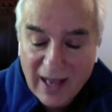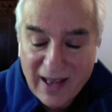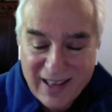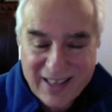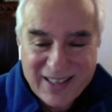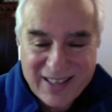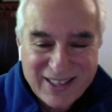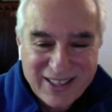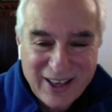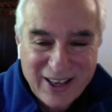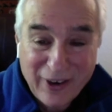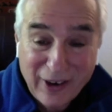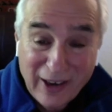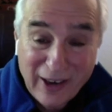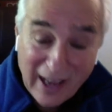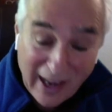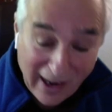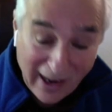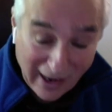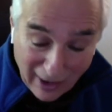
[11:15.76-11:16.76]
so
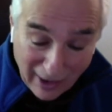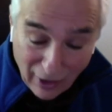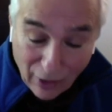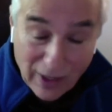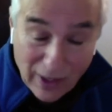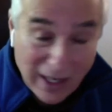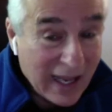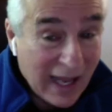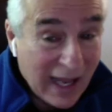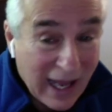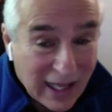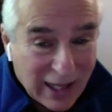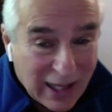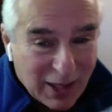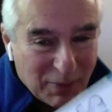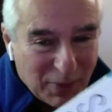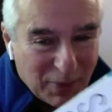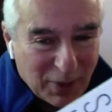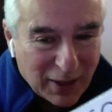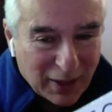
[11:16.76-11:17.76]
I already had the
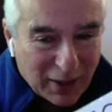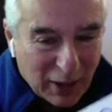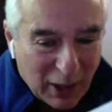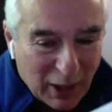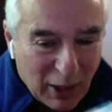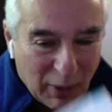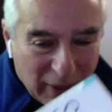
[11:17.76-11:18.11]
book,